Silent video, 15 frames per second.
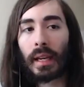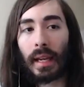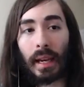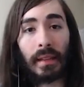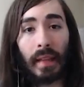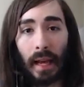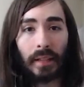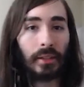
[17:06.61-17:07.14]

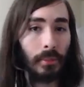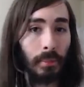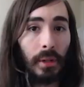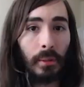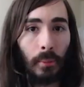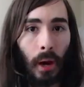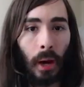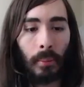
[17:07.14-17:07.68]
And that's a
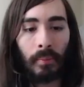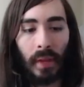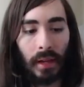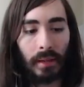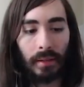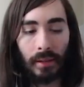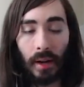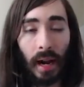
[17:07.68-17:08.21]
big problem
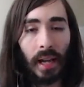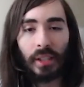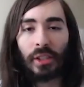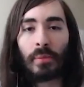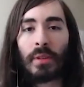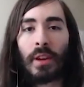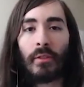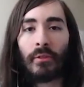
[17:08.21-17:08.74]
that there has
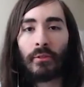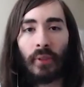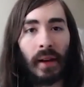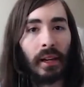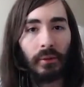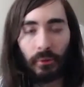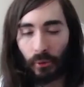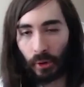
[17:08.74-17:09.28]
to be a
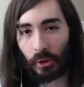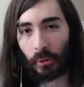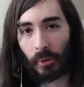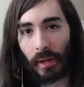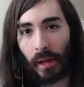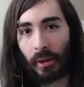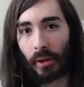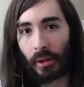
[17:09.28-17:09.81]
fight for
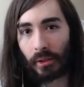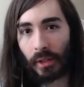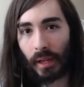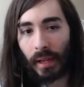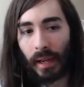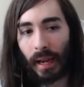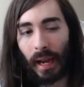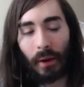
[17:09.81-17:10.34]
creators.
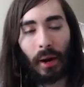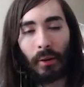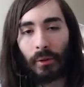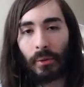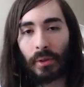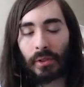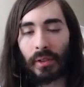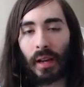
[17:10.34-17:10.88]
How
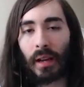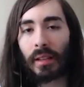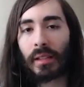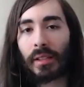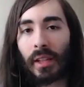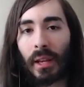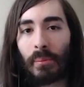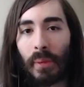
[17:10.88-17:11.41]
everyone's not on the
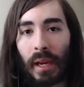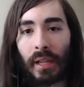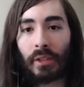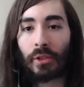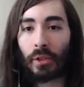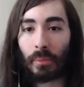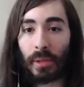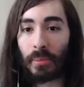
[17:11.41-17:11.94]
same
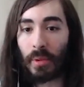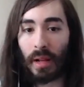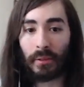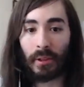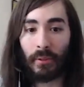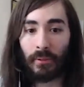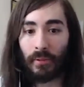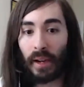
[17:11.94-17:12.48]
page, so people have
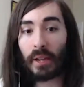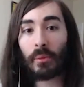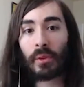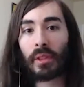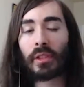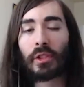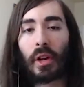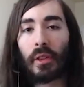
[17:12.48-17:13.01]
to fight
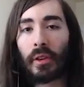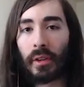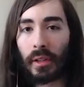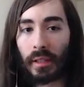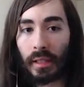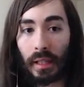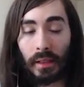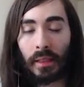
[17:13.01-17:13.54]
with each other to
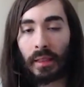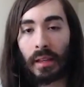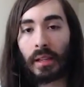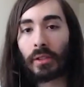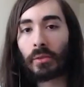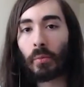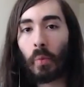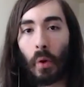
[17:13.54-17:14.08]
get
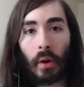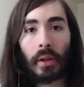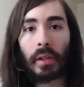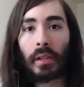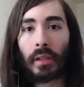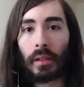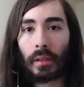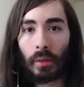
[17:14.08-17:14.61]
things
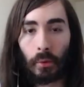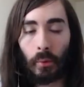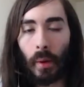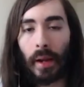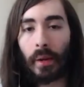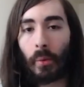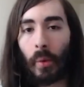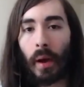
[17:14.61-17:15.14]
working the
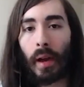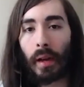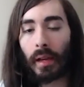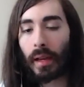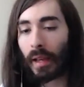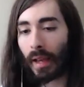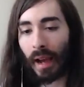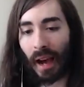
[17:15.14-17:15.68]
right way.
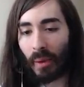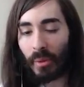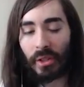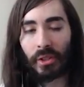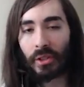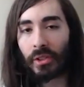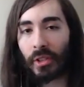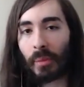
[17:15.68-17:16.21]
I
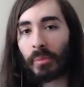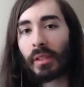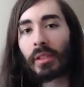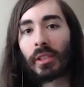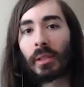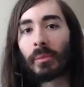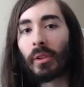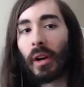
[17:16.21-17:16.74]
mentioned something
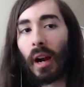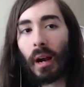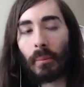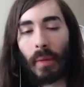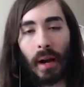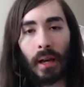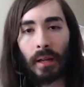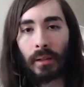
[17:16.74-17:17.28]
similar how
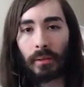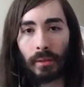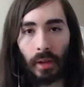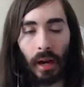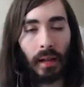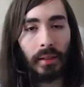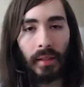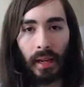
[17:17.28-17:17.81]
my
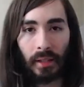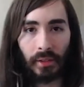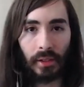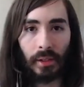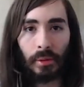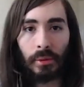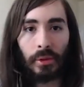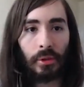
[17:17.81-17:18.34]
contacts at
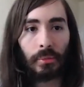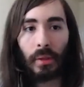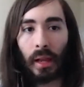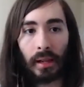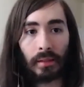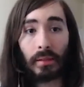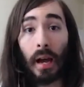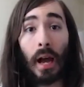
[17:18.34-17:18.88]
YouTube,
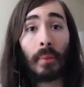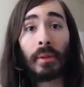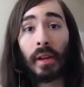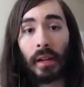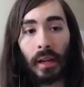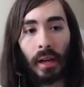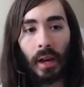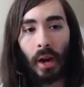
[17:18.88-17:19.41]
like
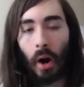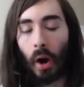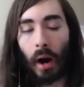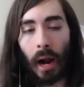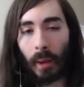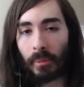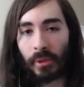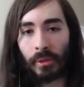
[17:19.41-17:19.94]
Dominic, are
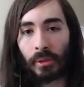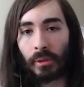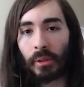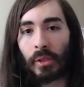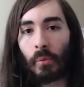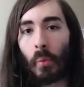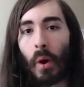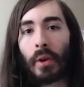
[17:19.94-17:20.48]
absolutely
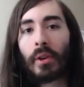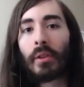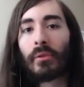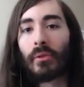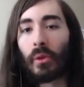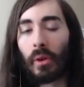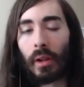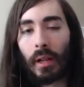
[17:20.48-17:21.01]

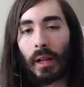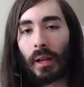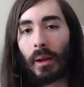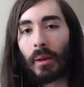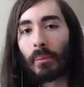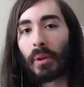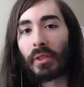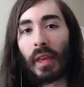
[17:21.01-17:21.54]
wonderful,
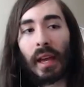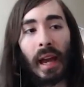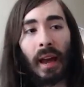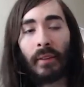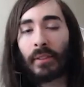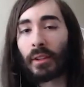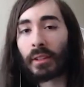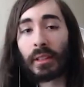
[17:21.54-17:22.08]
but they
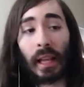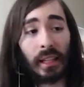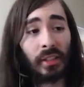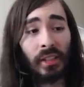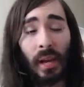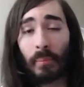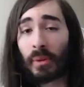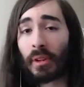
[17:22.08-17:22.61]
have to like
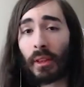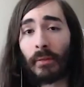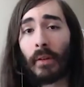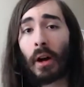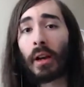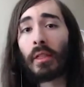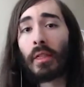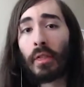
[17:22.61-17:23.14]
step into the
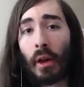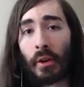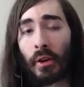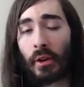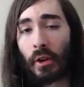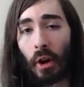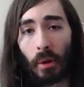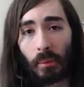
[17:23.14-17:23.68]

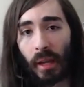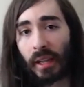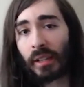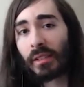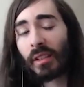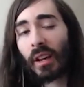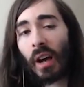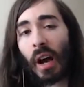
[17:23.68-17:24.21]
Thunderdome like
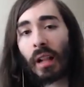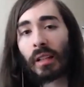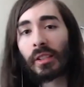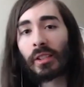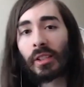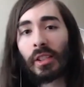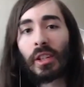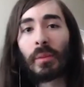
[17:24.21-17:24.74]
it's the
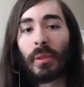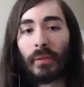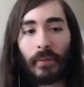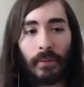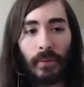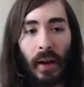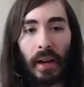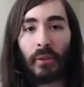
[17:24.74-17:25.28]
Colosseum and
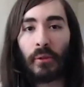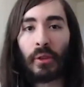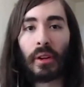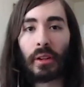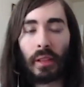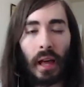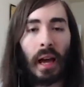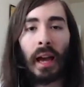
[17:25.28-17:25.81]
fight for their
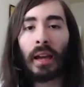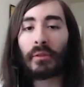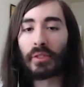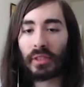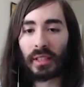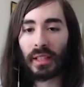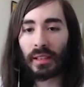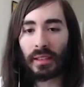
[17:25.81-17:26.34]
lives
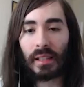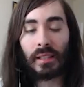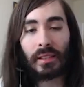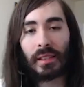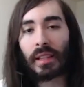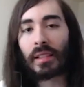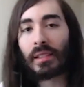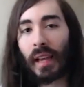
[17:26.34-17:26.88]
to get these
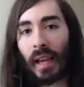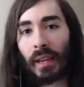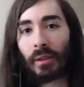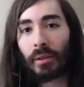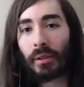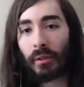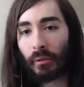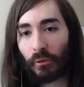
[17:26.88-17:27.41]
things
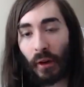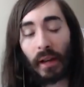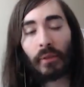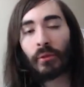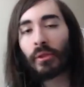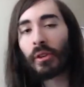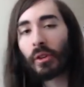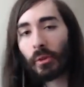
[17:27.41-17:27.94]
handled and fight
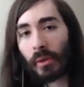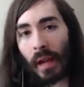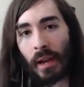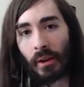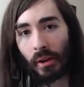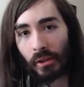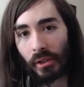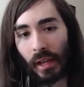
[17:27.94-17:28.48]
for the
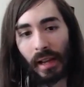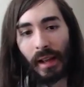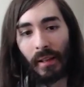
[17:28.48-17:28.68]
creators.